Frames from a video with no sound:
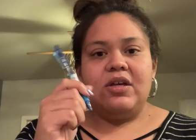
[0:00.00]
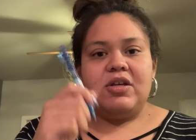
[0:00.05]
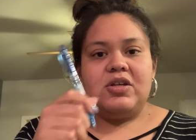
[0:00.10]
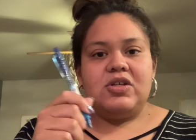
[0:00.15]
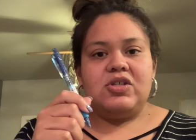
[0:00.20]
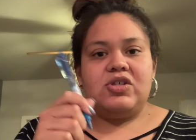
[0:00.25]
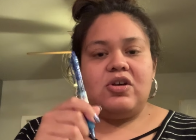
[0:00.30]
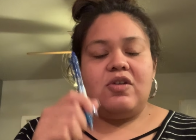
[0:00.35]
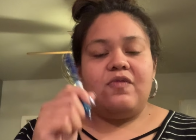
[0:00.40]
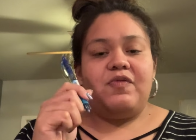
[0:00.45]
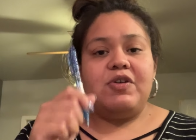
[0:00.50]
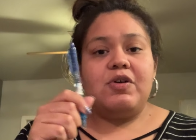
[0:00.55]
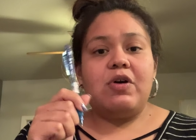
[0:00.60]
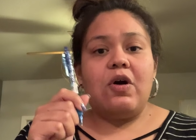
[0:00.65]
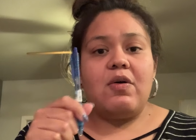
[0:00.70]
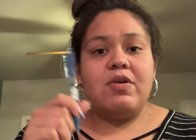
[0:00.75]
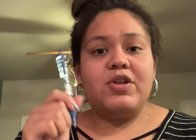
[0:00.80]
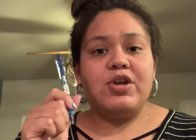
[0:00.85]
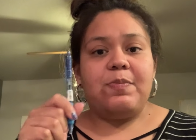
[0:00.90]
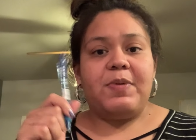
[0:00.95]
So if you
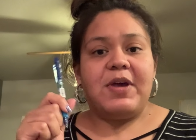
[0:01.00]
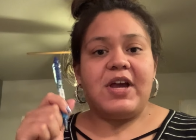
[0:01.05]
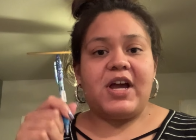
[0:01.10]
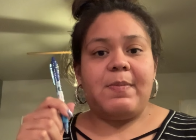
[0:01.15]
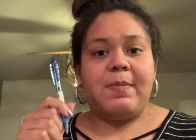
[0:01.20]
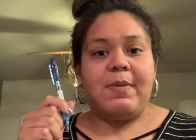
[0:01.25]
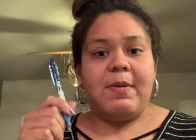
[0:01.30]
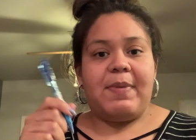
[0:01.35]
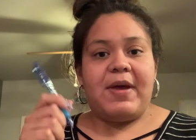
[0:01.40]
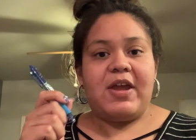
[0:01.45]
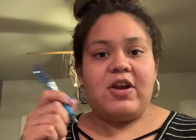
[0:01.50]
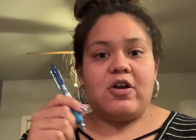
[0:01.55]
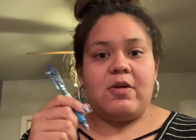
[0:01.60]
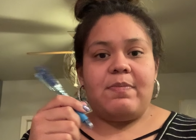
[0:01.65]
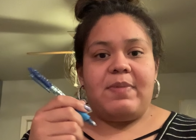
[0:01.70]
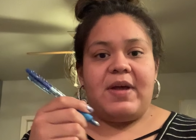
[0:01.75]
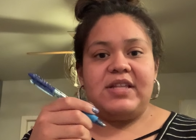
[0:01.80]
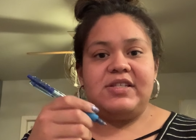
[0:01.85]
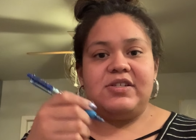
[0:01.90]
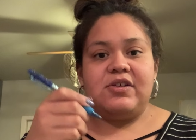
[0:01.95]
go and you pick up a pen or a
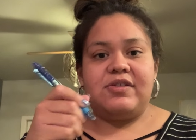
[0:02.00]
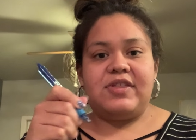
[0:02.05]
pencil,